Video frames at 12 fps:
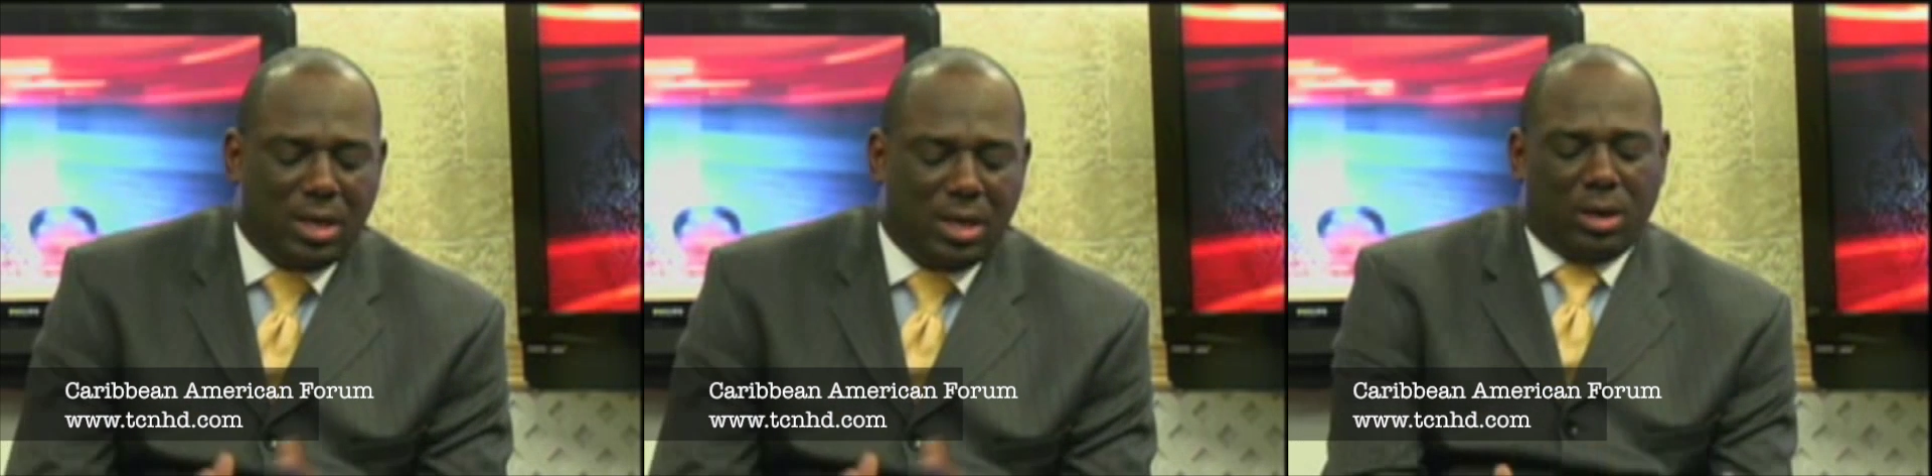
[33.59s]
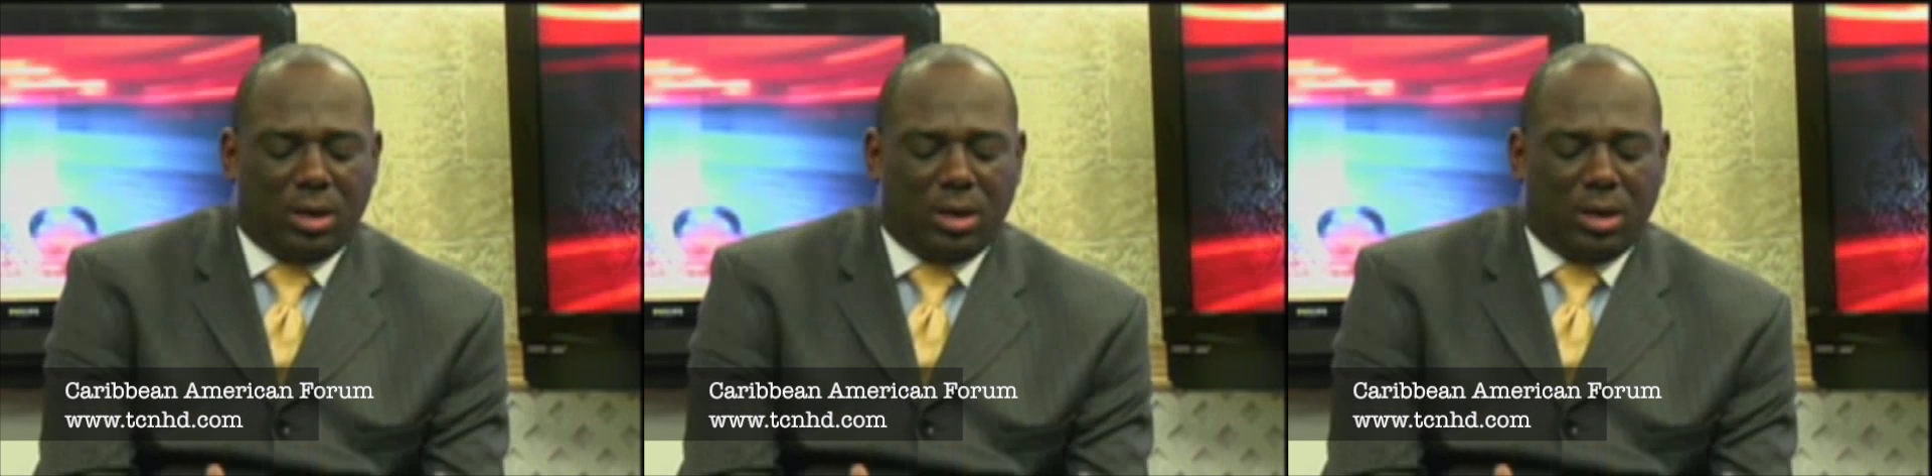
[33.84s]

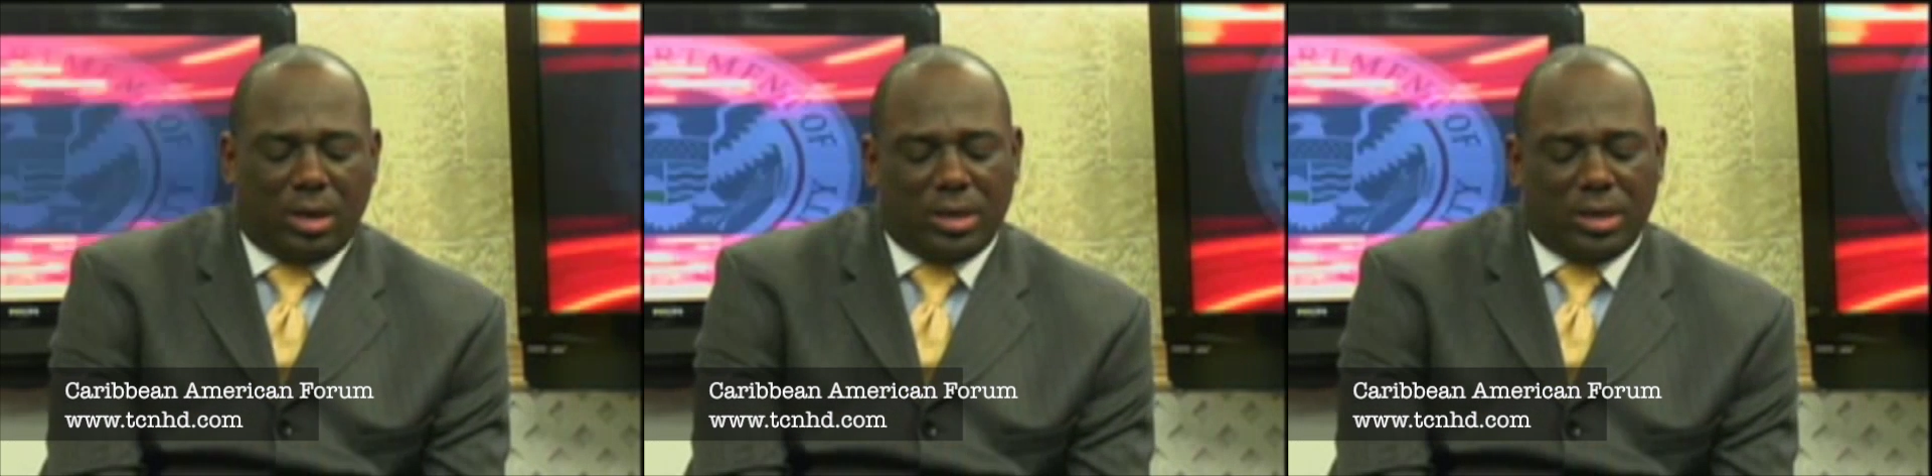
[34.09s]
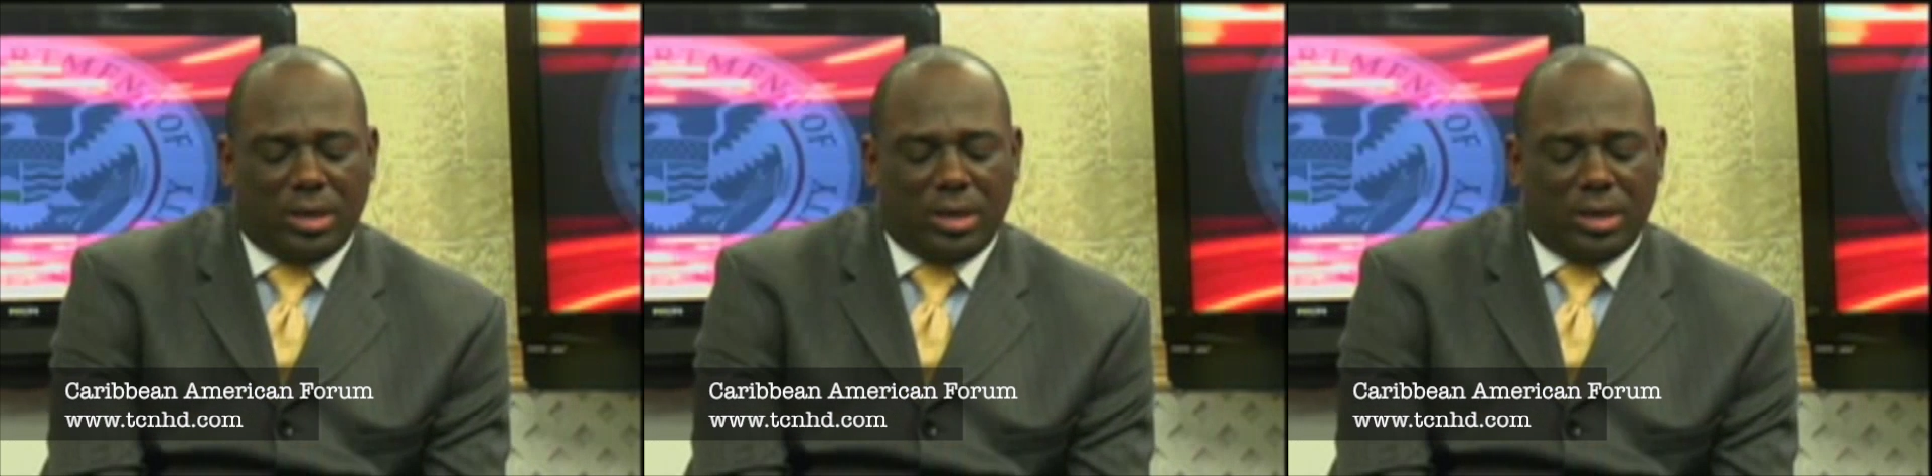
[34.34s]
is
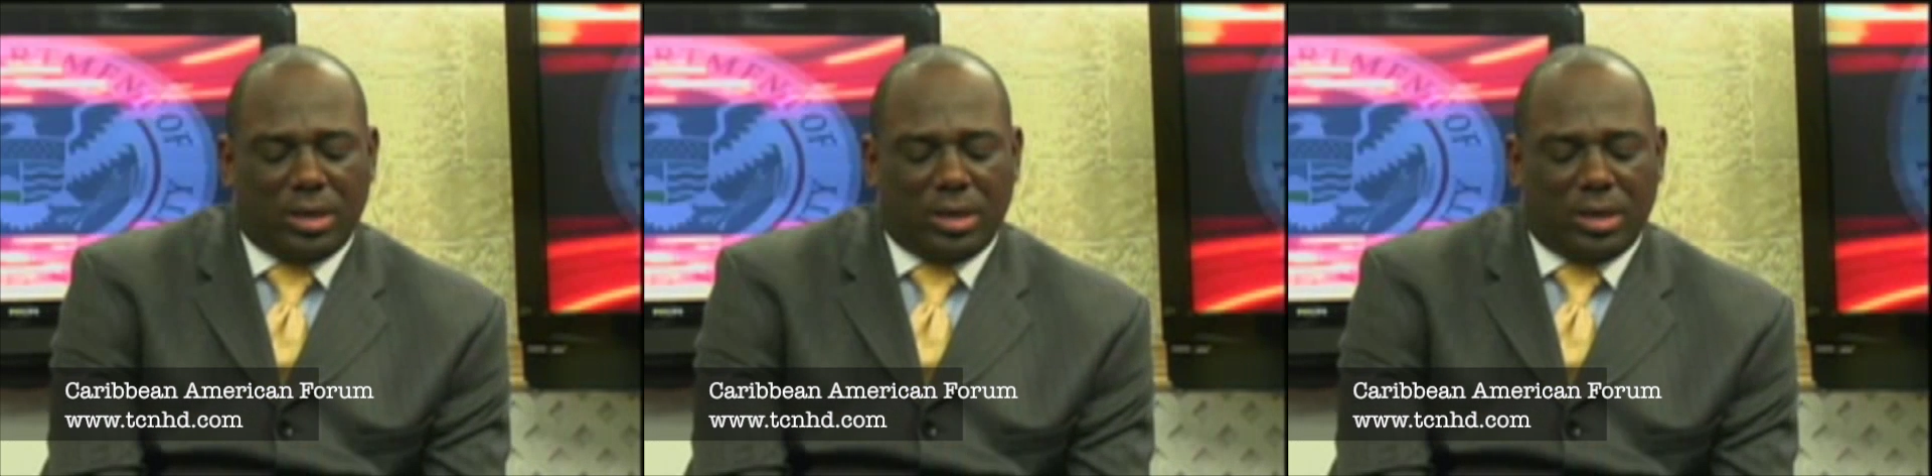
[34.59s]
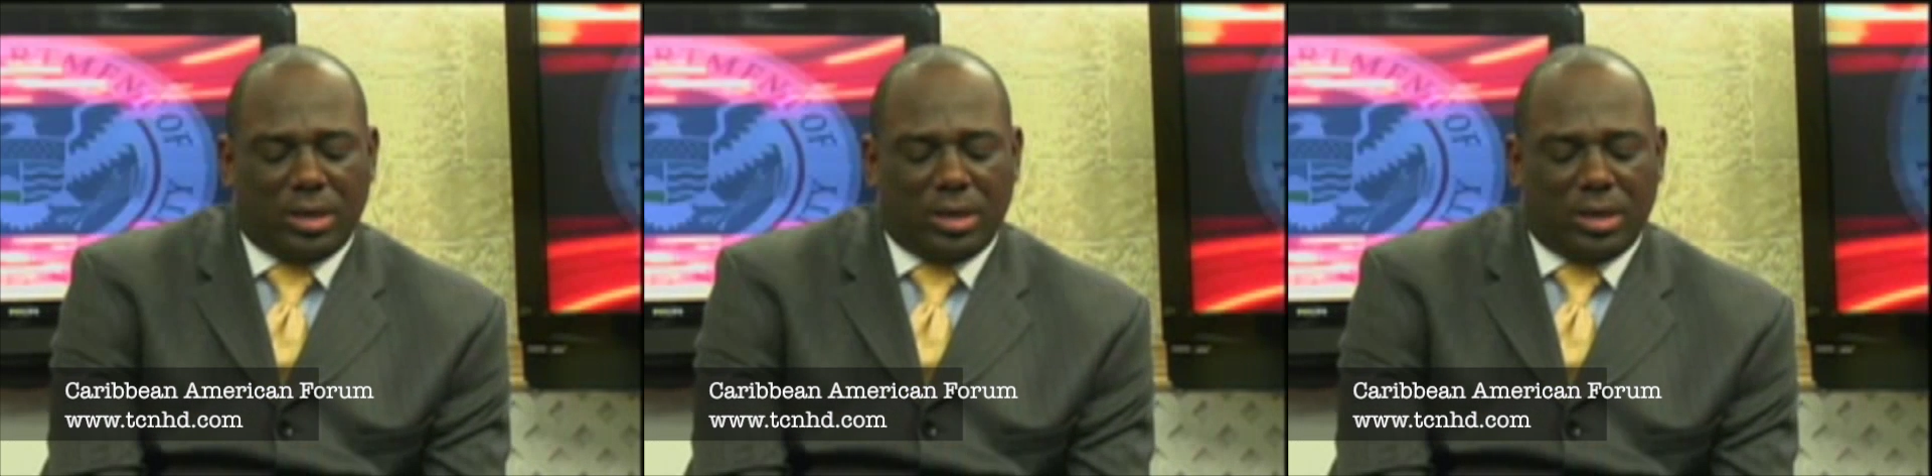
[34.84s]
that
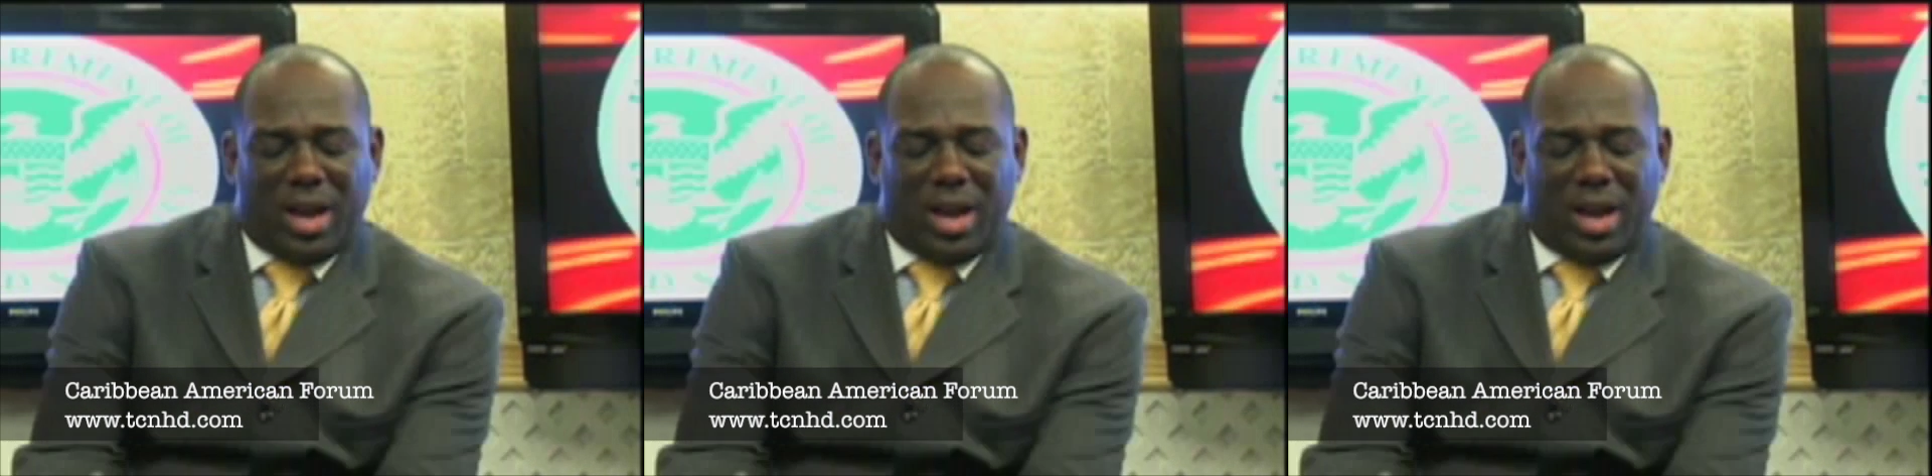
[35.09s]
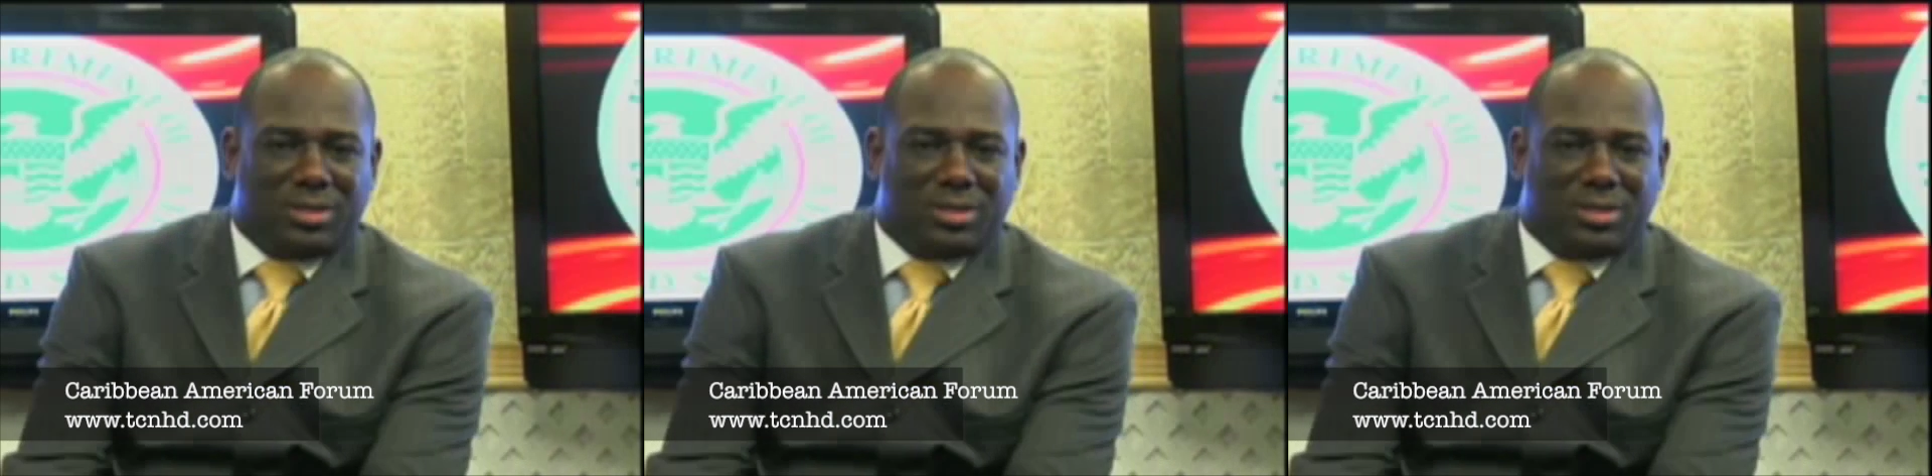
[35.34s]
we have a
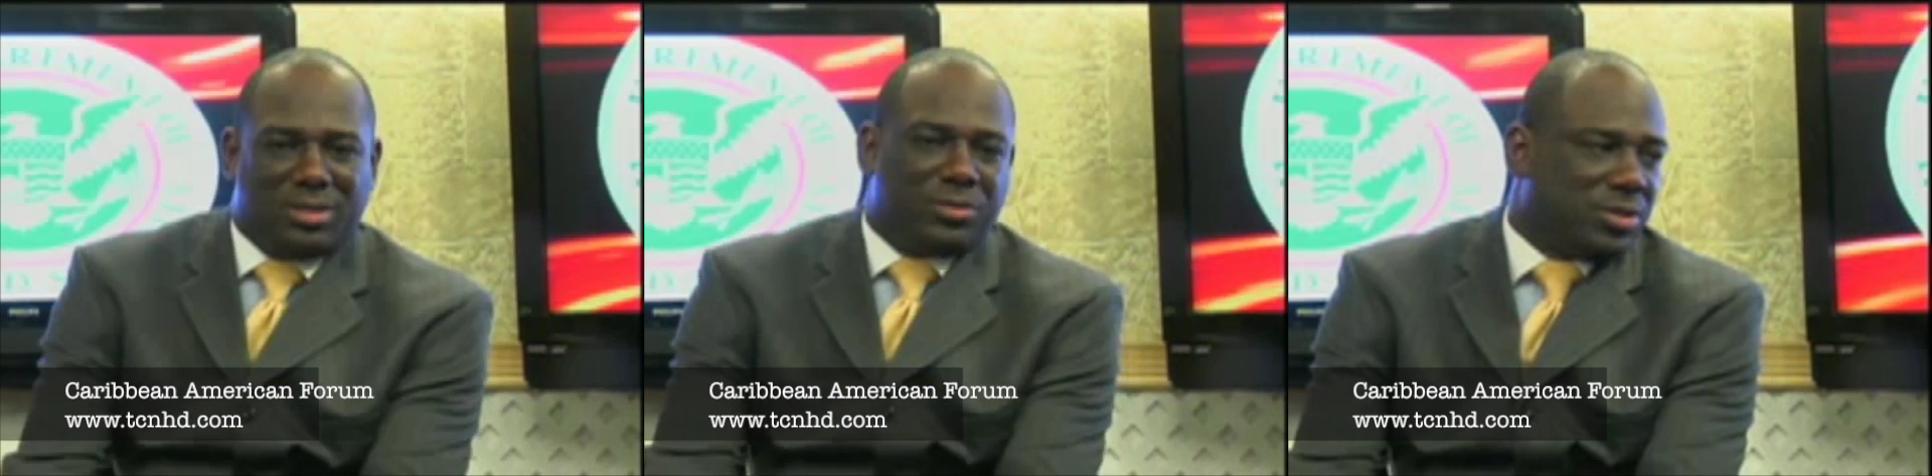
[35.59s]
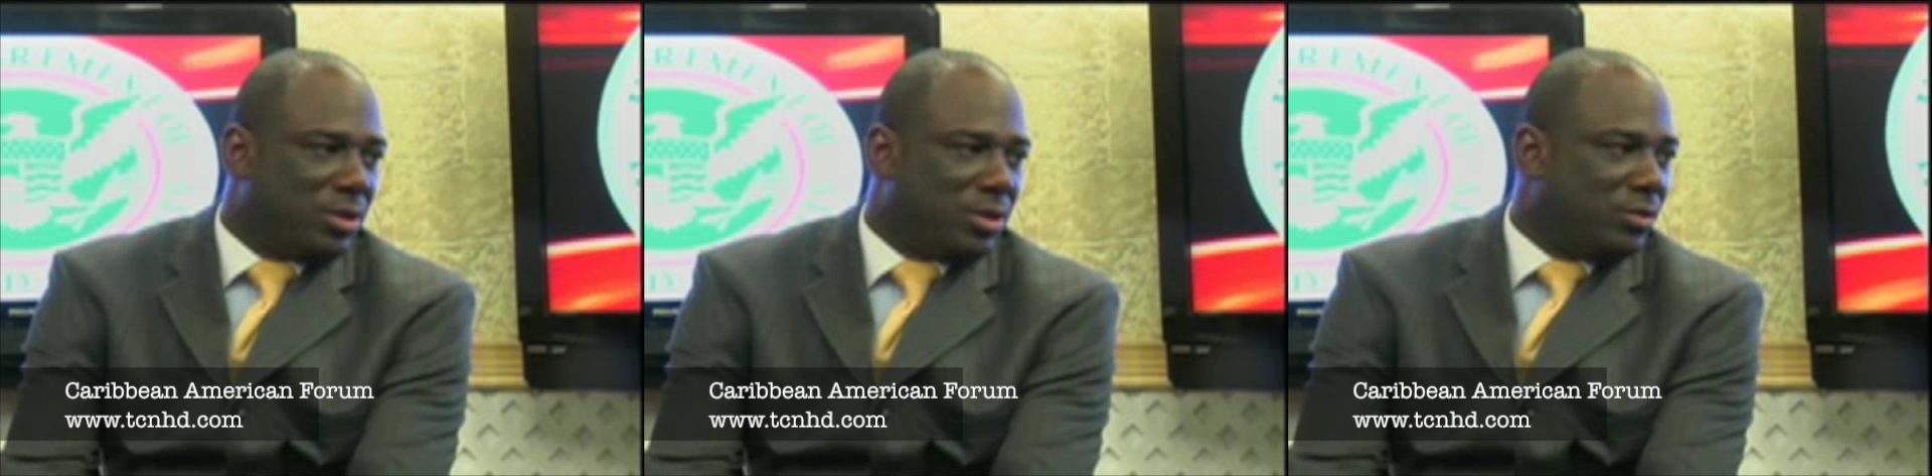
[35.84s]
state of serious